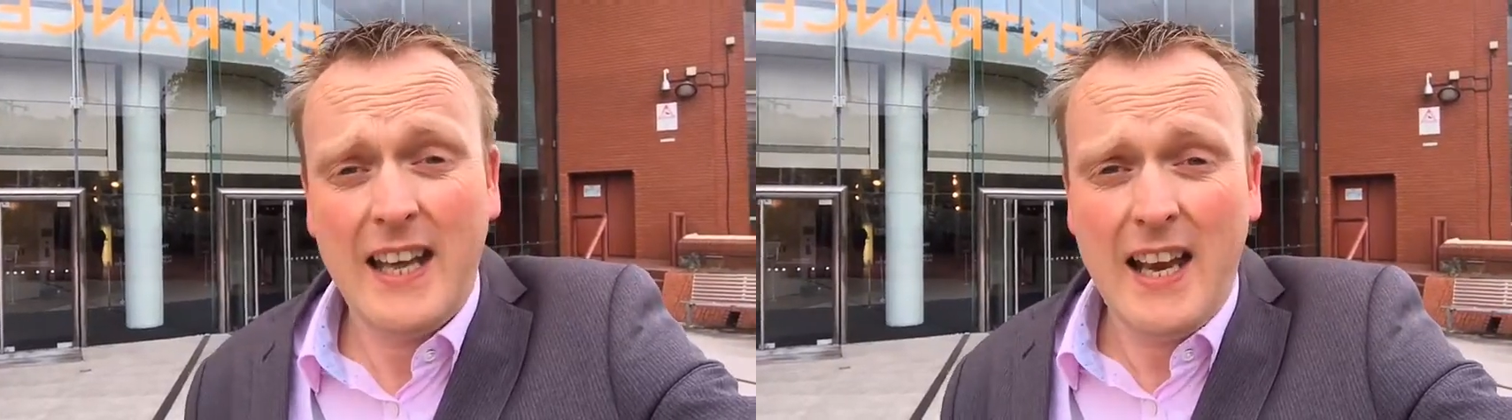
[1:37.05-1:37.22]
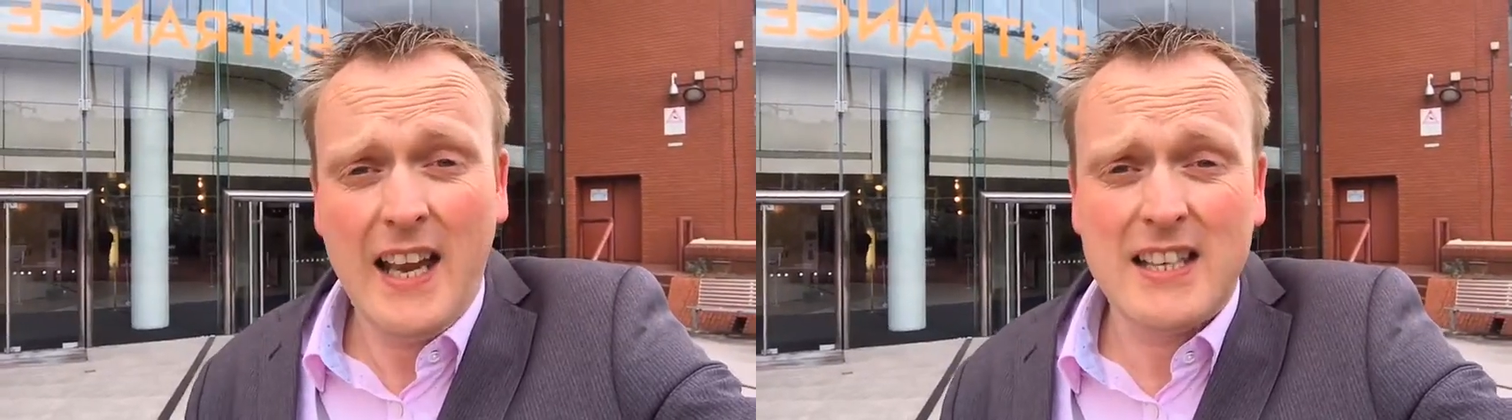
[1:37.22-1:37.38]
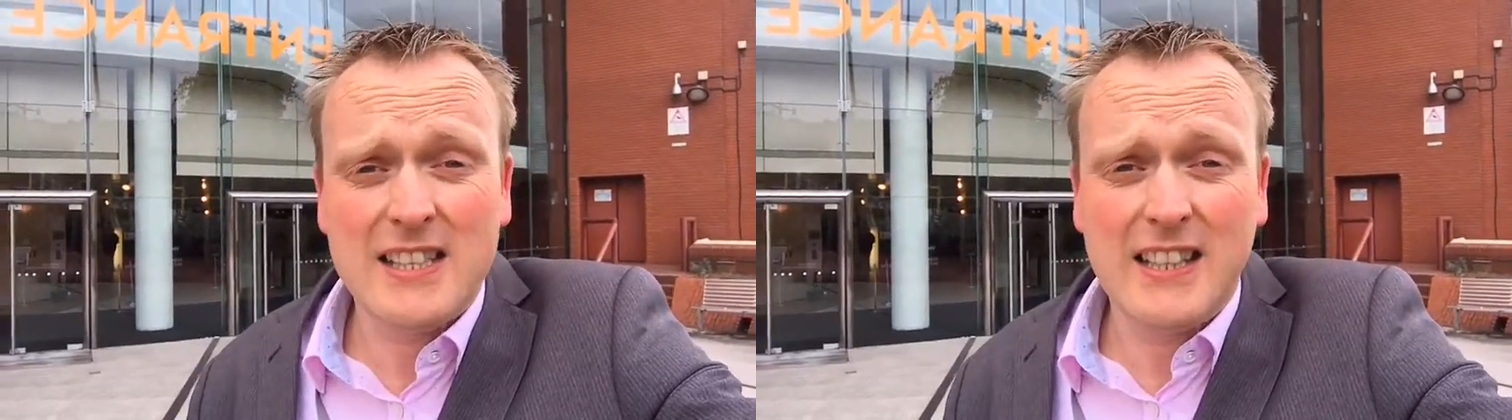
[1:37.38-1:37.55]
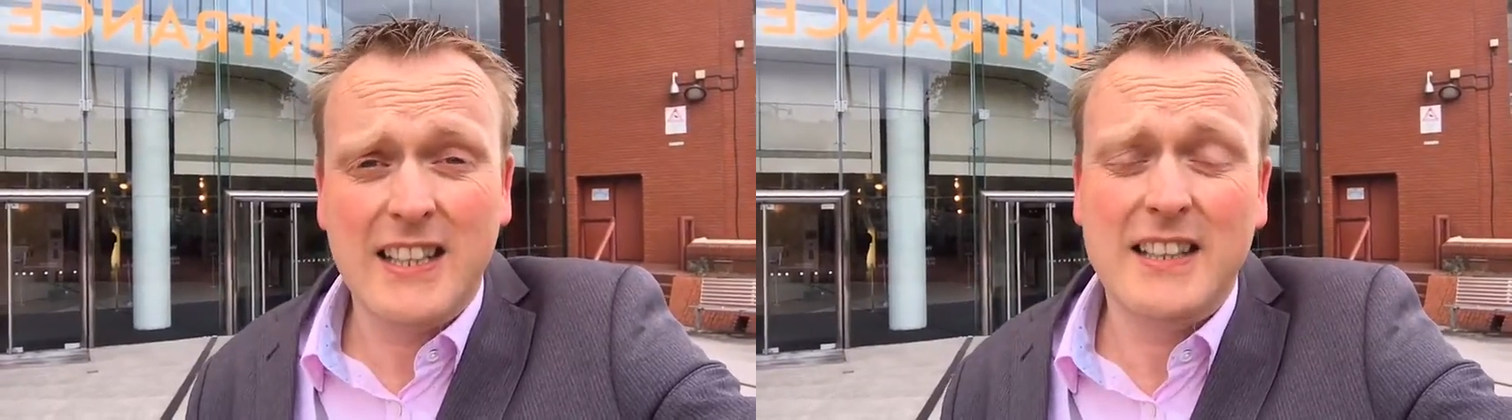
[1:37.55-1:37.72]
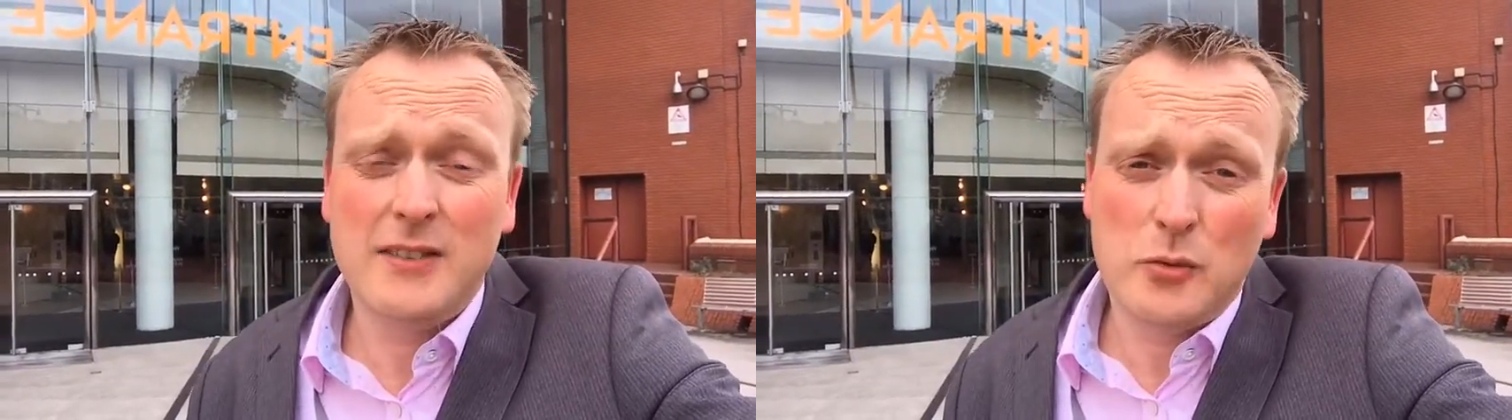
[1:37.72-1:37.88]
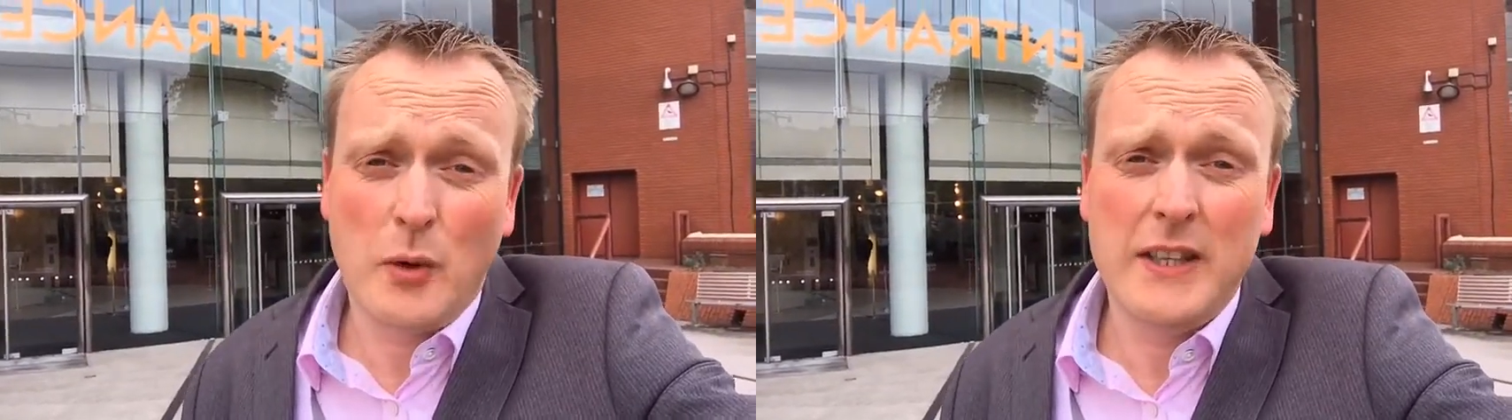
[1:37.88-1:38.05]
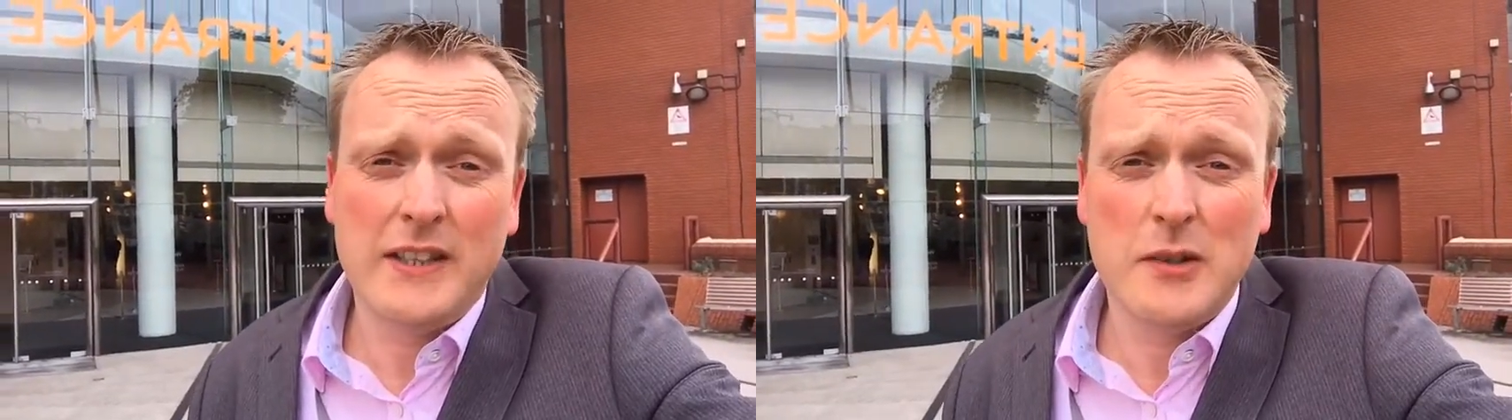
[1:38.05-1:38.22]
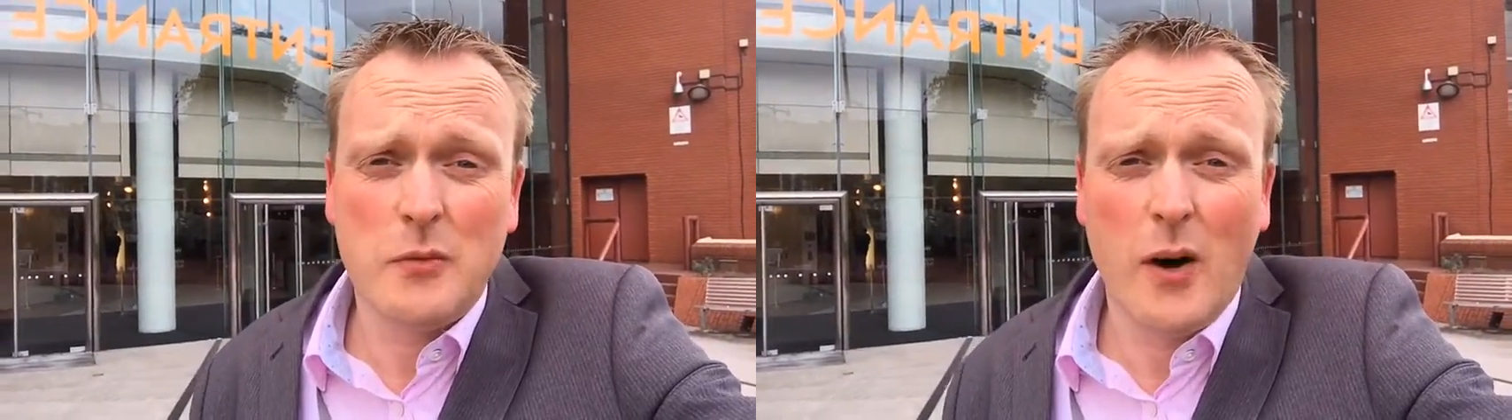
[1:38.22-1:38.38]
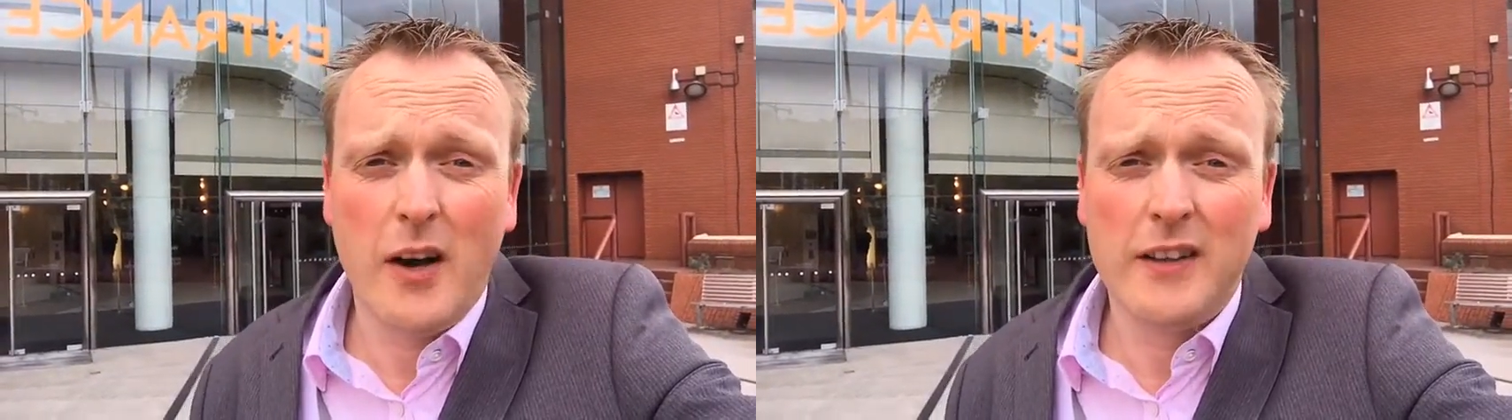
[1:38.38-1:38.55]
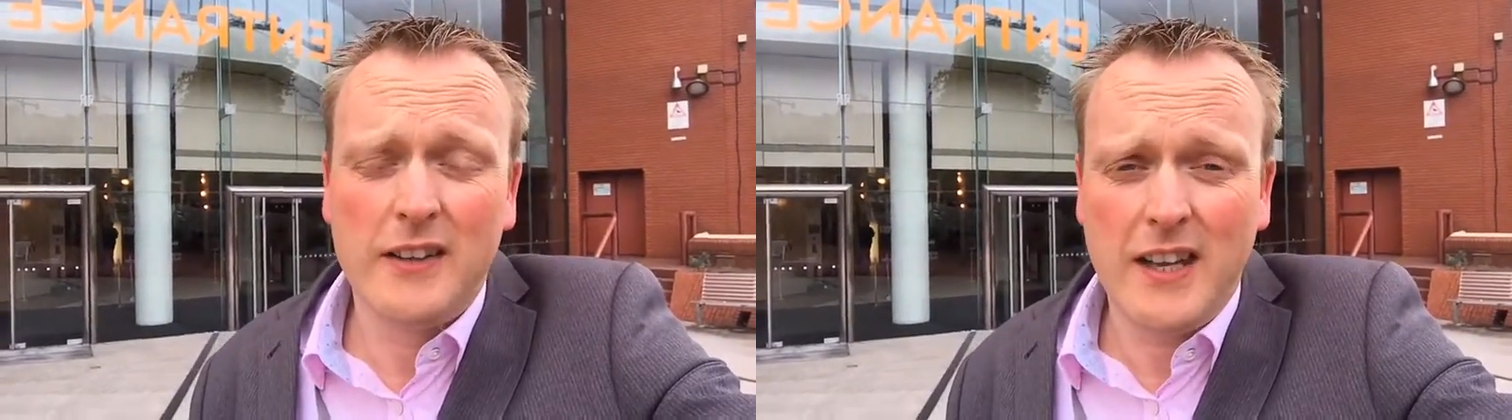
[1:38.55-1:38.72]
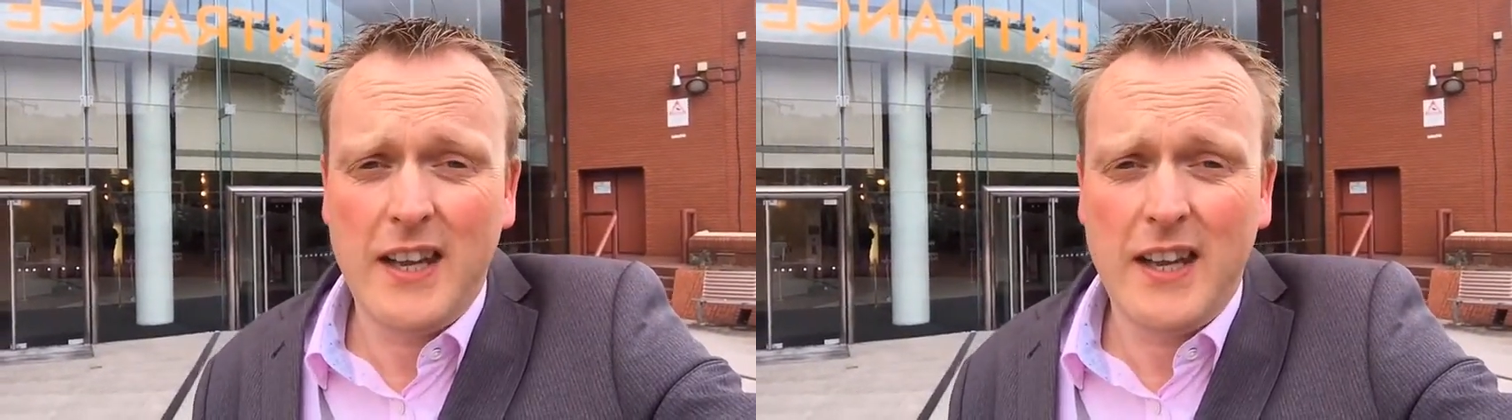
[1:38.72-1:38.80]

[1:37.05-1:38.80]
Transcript: and actually 21